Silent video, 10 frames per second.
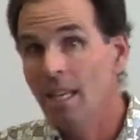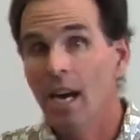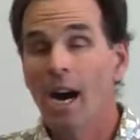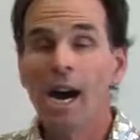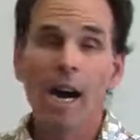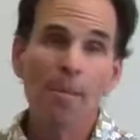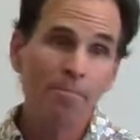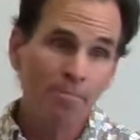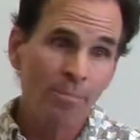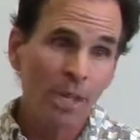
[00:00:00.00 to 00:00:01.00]

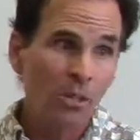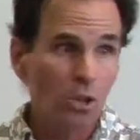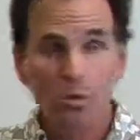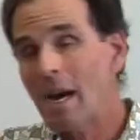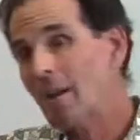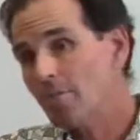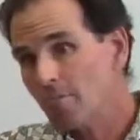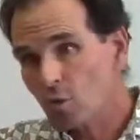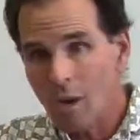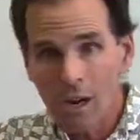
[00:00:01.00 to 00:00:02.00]
So
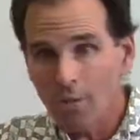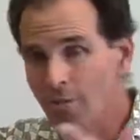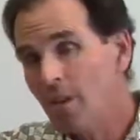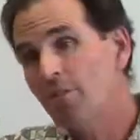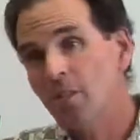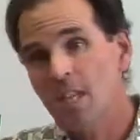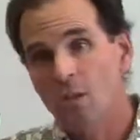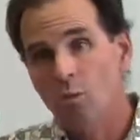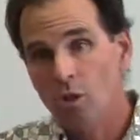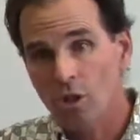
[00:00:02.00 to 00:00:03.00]
about 12,
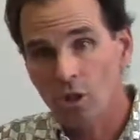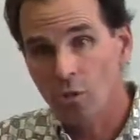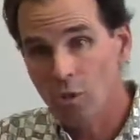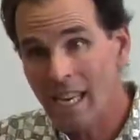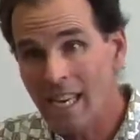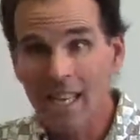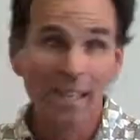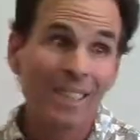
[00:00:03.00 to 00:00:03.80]
15 words a week.